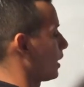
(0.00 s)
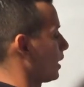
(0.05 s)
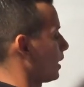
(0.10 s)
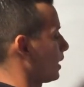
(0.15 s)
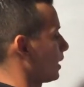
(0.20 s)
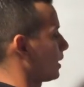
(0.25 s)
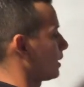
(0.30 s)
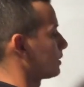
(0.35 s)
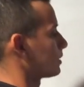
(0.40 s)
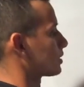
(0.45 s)

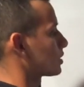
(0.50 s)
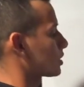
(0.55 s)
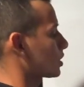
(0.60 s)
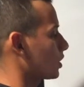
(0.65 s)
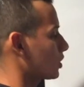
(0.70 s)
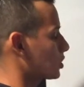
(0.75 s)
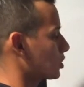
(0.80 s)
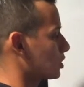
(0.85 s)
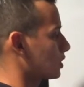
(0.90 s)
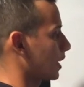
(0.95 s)
And
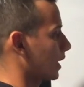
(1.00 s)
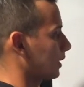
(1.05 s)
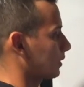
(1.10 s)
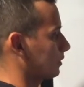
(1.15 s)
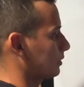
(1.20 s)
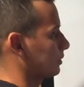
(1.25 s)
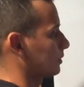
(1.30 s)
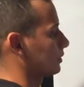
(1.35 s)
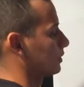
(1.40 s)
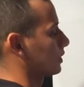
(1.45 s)
such
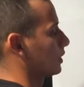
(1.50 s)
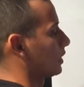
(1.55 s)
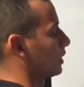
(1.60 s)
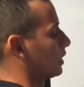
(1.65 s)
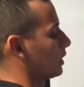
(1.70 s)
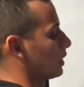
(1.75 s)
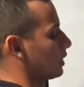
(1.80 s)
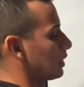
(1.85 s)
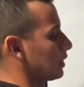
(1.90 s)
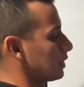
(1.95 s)
that
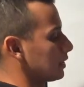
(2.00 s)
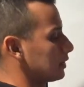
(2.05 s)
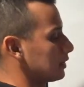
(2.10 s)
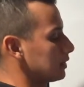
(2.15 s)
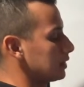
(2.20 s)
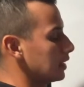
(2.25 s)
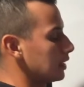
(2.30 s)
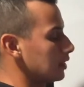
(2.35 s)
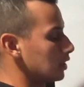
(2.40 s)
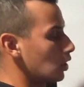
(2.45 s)

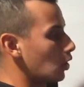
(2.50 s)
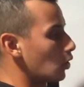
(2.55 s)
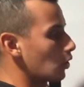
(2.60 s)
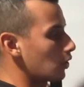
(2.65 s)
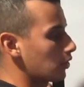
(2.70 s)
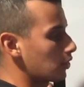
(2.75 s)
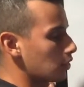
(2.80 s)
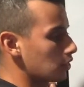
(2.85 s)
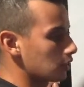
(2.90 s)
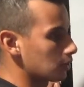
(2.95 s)
the
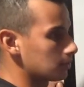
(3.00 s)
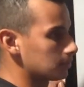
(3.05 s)
north